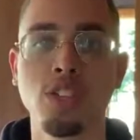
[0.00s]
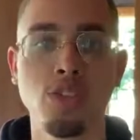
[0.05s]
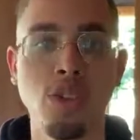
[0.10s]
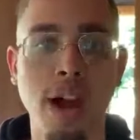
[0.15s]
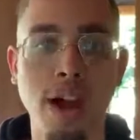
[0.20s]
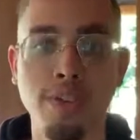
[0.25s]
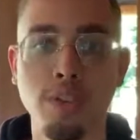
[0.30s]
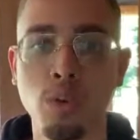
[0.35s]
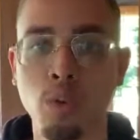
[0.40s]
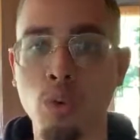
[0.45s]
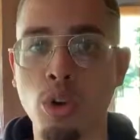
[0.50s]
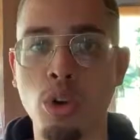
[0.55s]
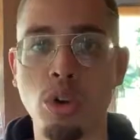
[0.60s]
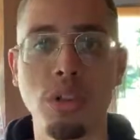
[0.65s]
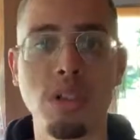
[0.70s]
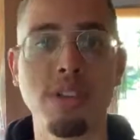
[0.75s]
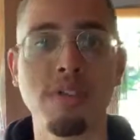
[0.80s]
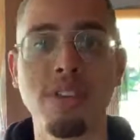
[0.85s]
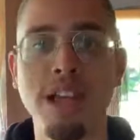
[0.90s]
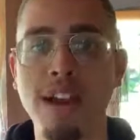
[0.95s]
travel the
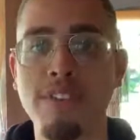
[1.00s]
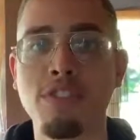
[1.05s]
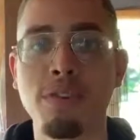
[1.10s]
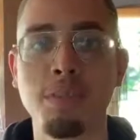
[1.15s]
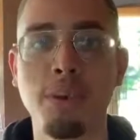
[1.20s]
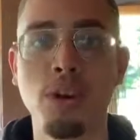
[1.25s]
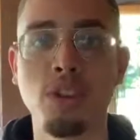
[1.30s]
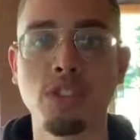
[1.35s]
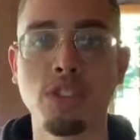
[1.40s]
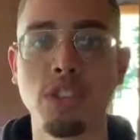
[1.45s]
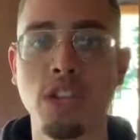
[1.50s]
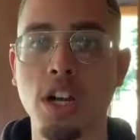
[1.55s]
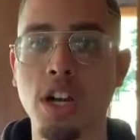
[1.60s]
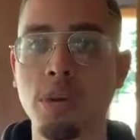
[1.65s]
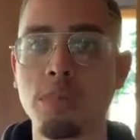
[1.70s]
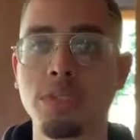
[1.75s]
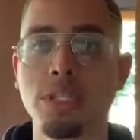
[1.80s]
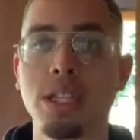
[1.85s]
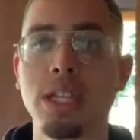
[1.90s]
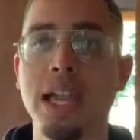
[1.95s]
world, live life on my own
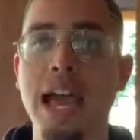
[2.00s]
terms,